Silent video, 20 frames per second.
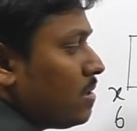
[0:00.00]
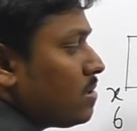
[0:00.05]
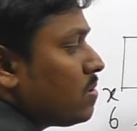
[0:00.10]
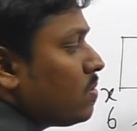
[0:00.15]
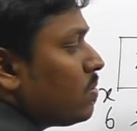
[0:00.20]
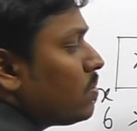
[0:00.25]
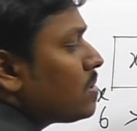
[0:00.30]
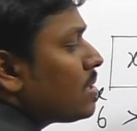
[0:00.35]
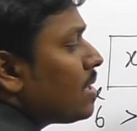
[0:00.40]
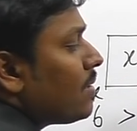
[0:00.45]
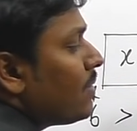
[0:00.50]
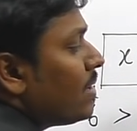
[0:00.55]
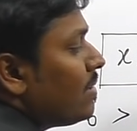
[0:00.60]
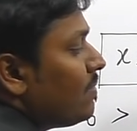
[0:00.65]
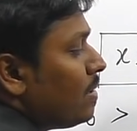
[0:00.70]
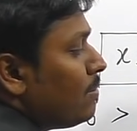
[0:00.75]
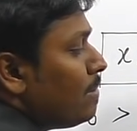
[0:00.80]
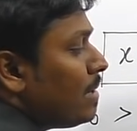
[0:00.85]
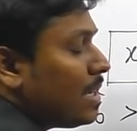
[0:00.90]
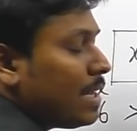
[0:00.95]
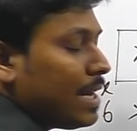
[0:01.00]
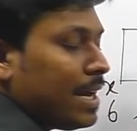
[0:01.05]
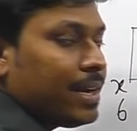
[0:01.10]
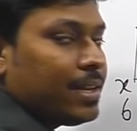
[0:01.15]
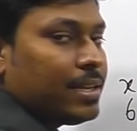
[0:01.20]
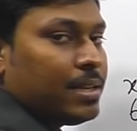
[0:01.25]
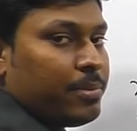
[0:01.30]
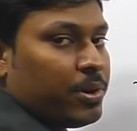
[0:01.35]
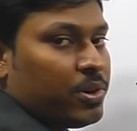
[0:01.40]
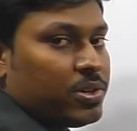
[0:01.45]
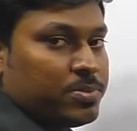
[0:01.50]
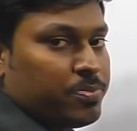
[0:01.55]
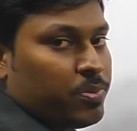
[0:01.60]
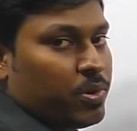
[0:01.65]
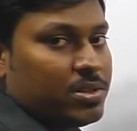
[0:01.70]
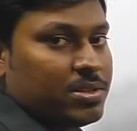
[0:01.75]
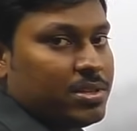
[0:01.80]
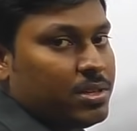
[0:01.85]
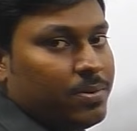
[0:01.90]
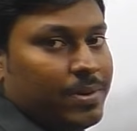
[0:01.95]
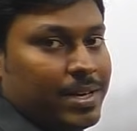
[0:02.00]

So 7 will be greater than, because positive